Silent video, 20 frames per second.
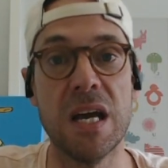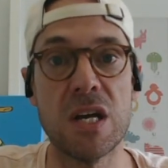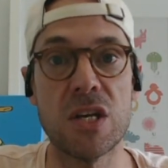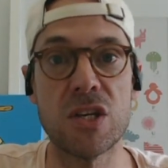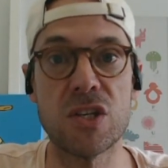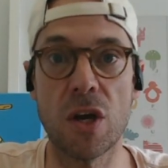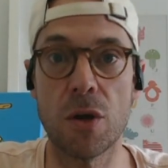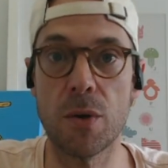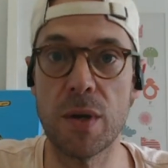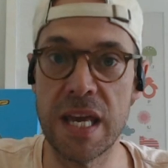
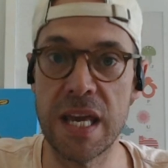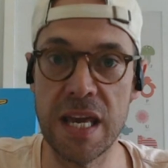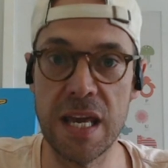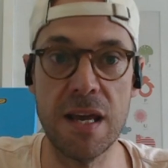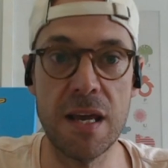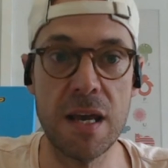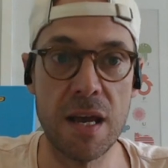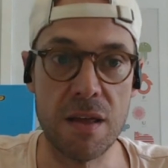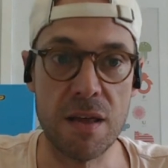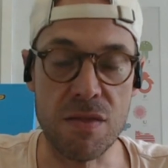So here,
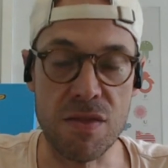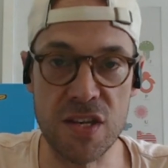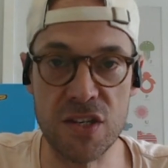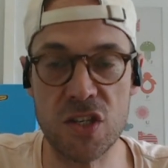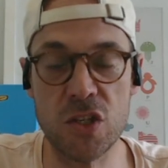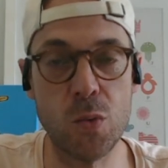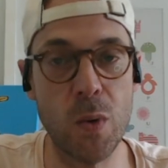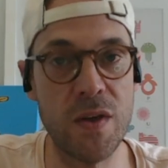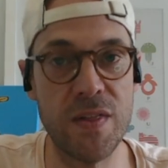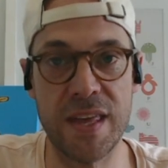this
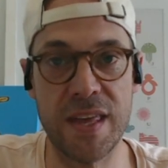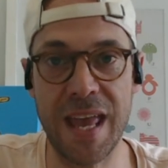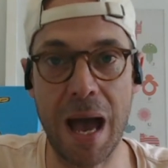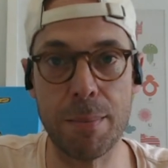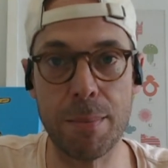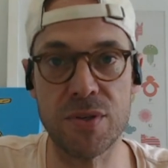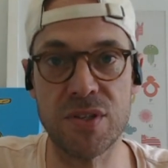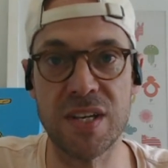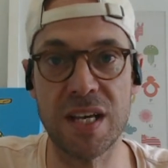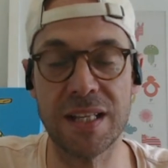is where the
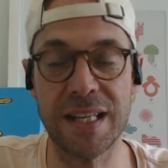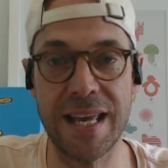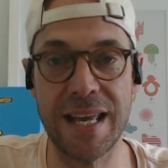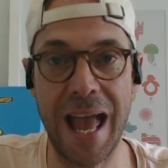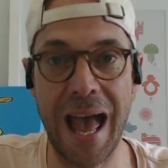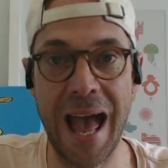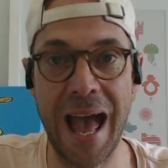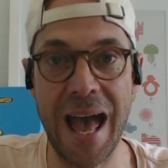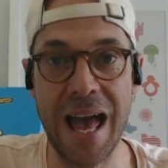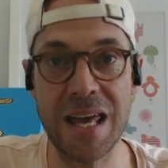Yabusele
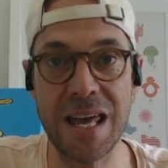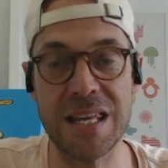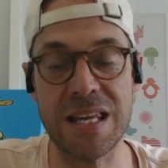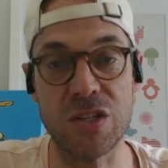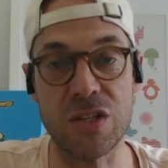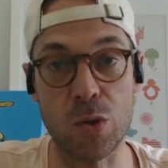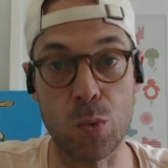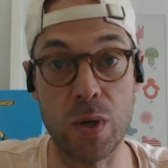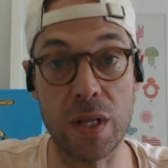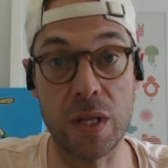ad
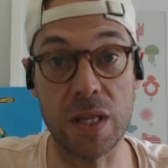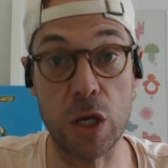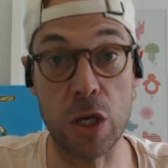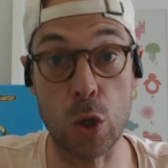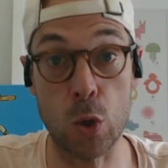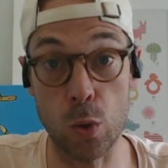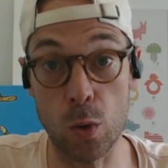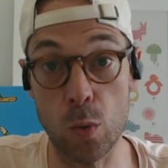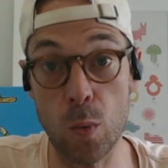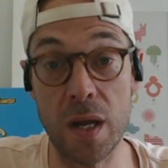is a really
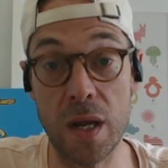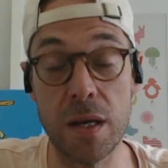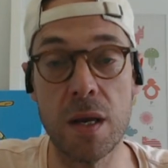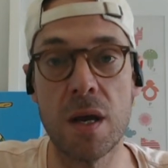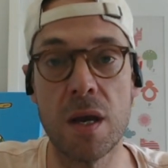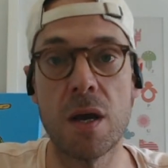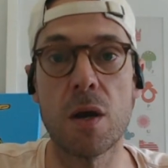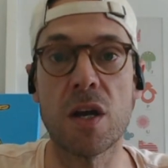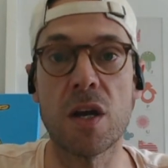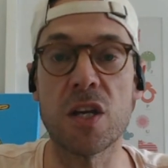good one
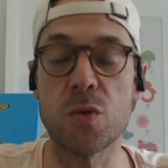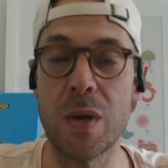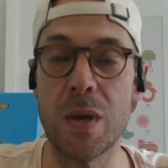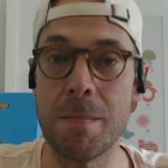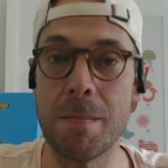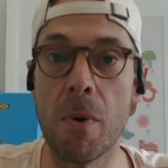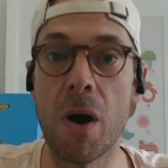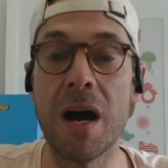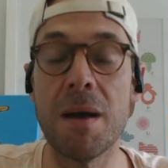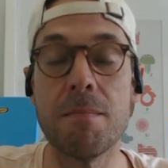because he
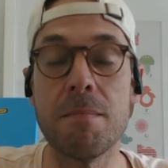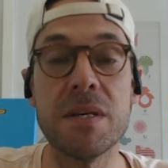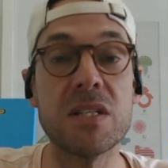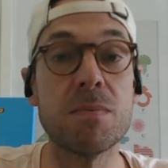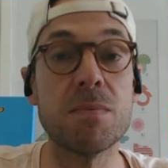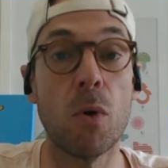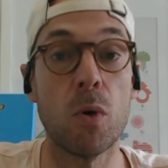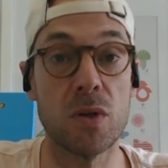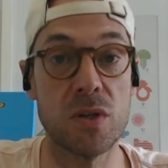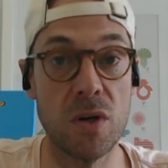might miss
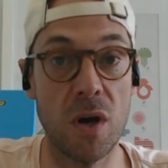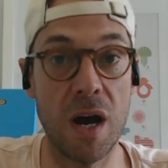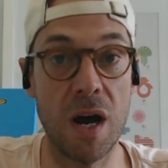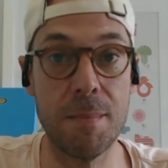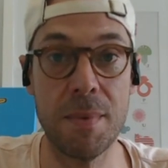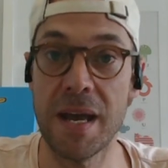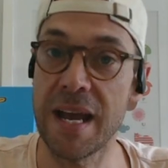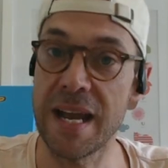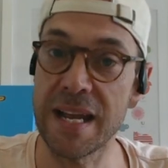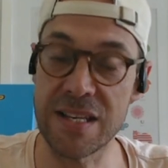more
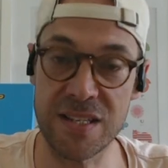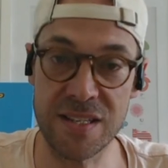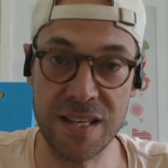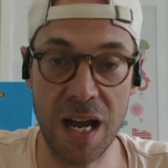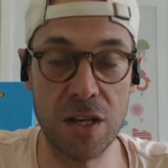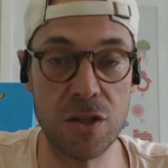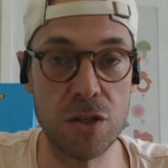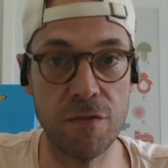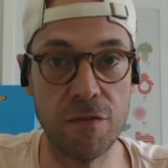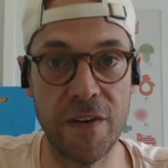time. It
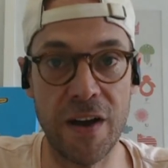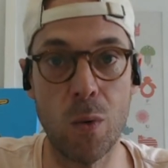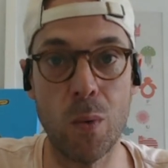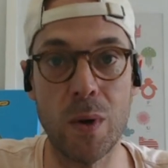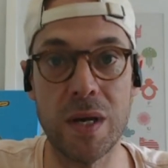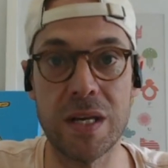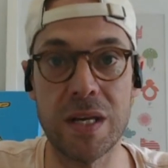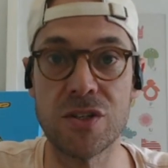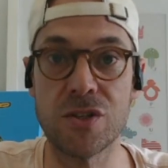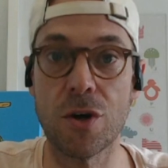starts off our
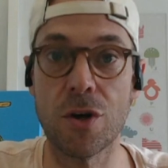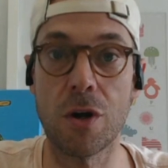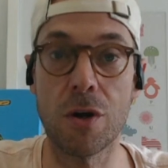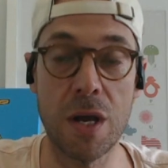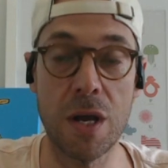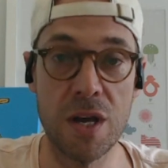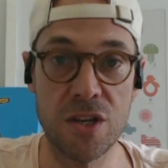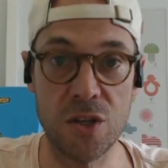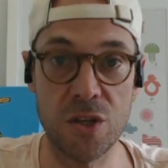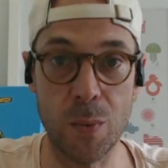week strong.
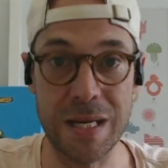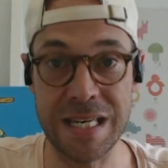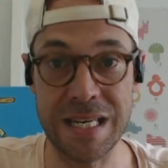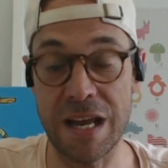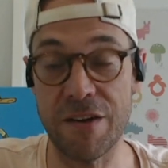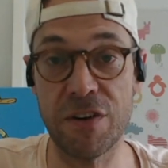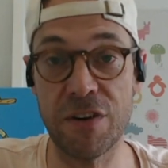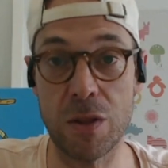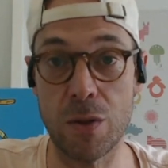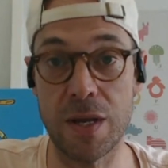So we're
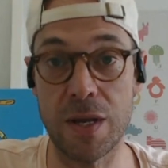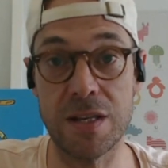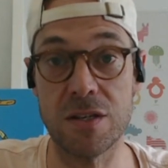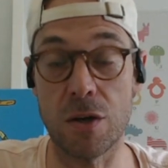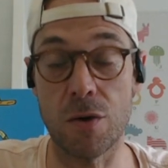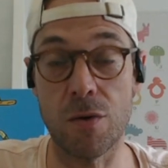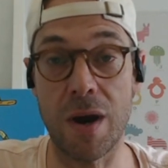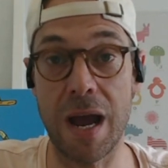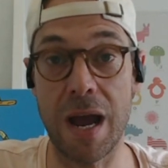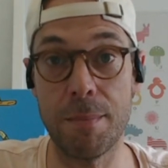definitely looking to
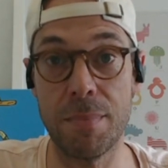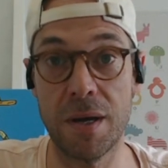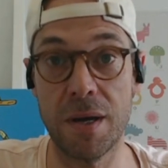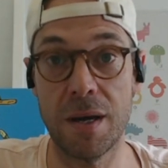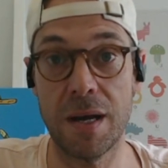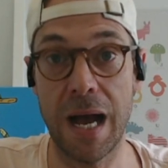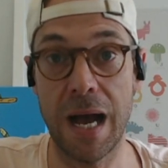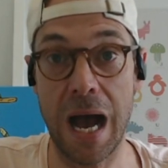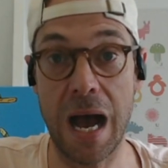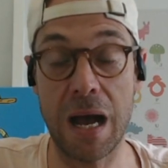grab
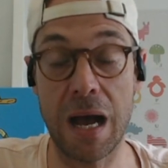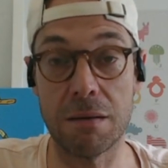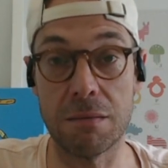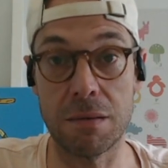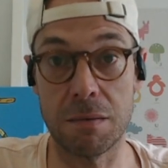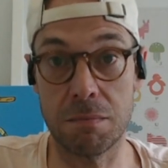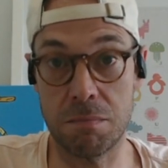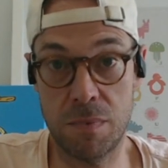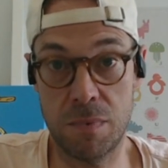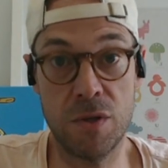
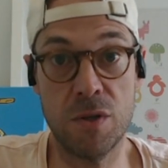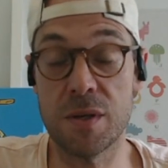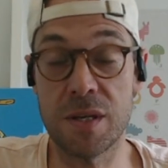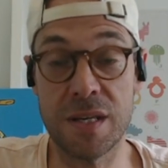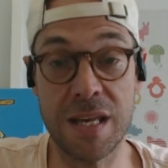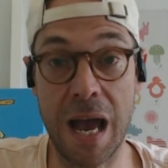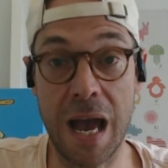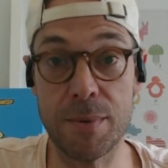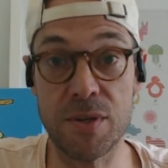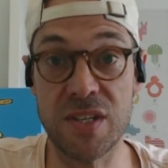
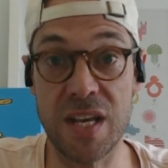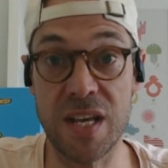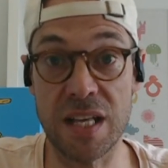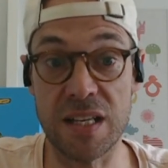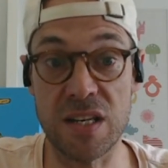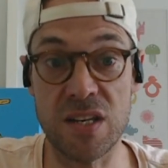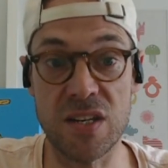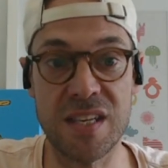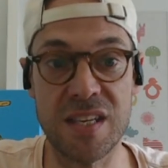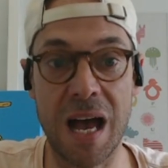
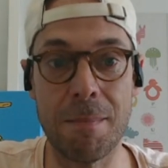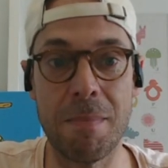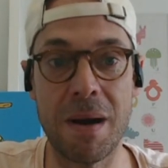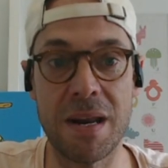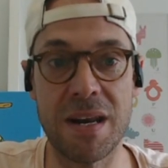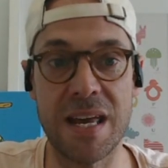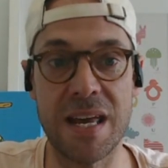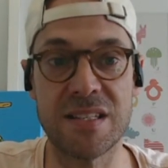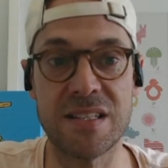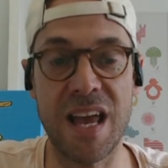Yabusele to start
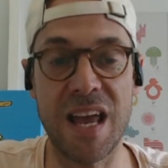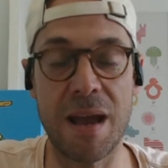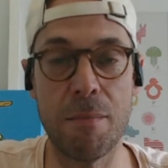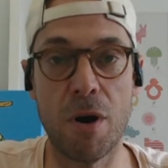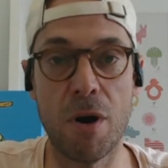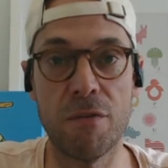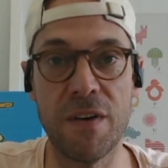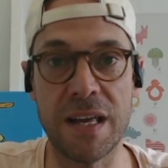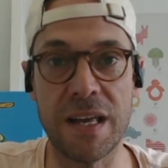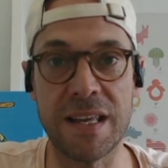Monday's game
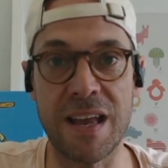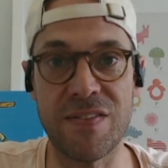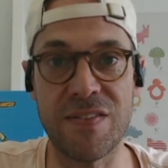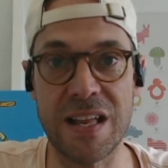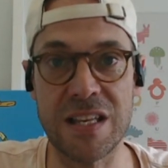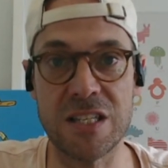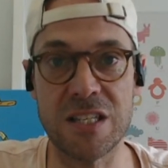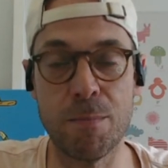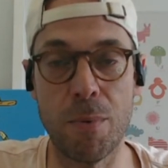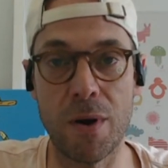off and get
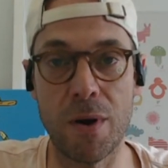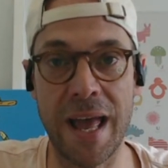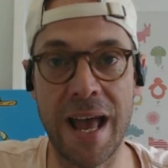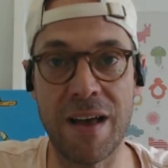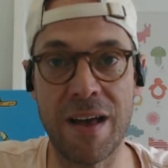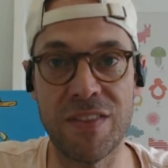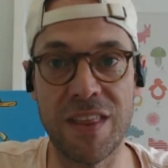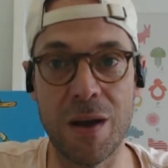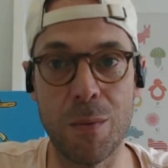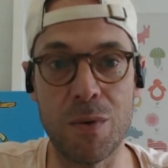that spot
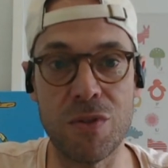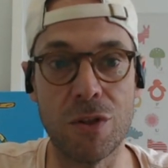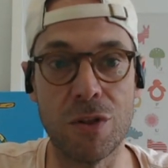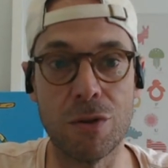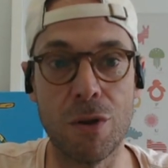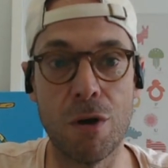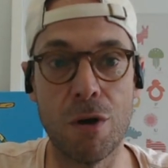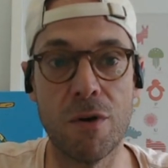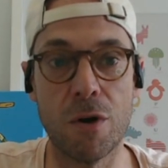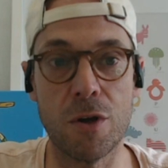out there with the
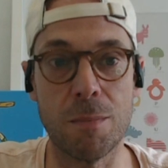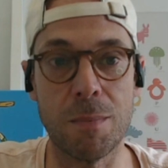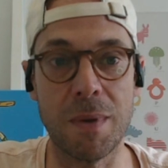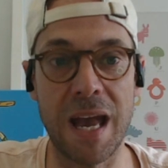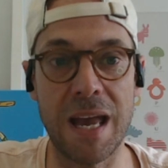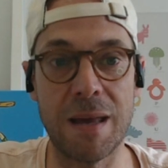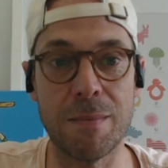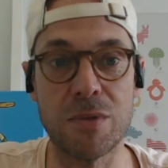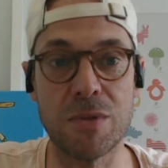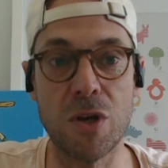low volume
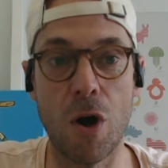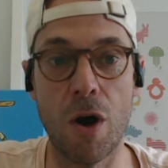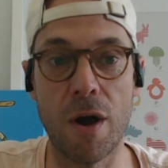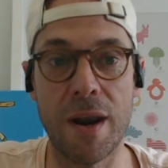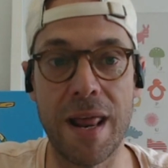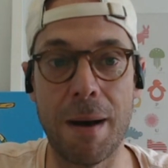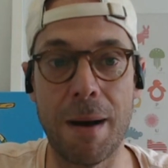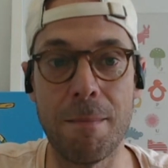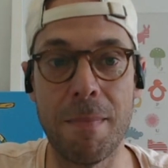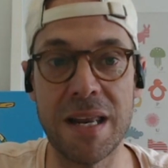games on
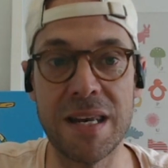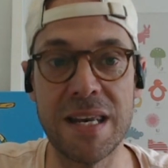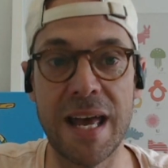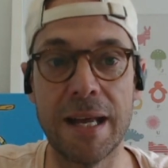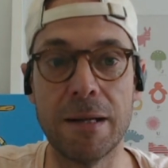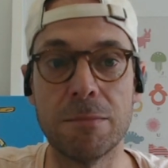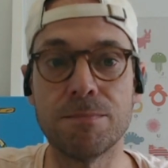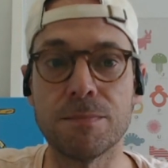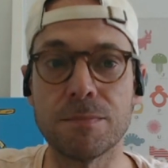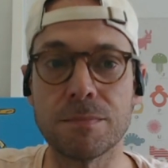our
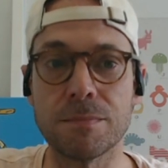Monday.